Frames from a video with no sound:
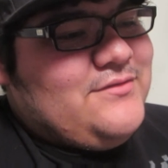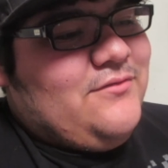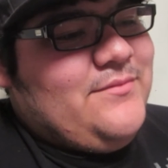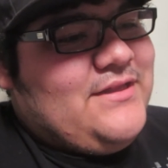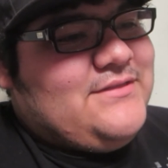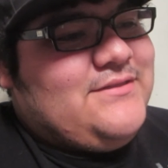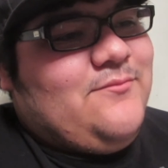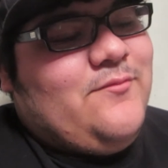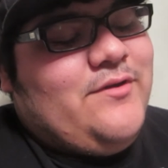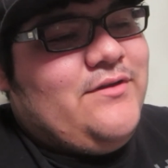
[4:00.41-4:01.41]
told me that
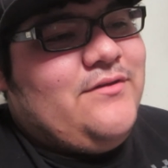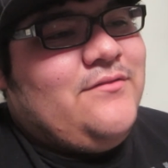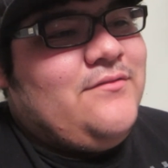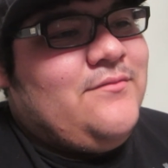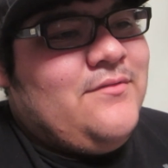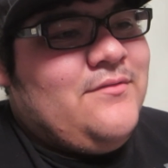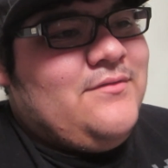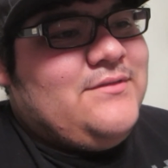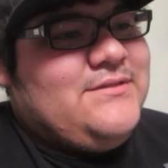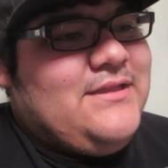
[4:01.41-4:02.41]
someone
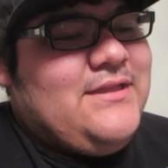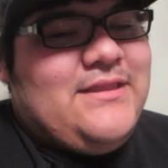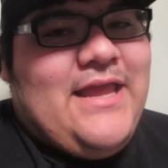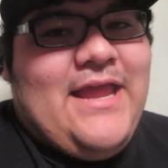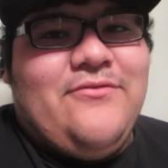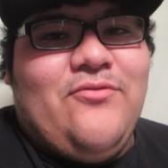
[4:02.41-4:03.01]
said that the end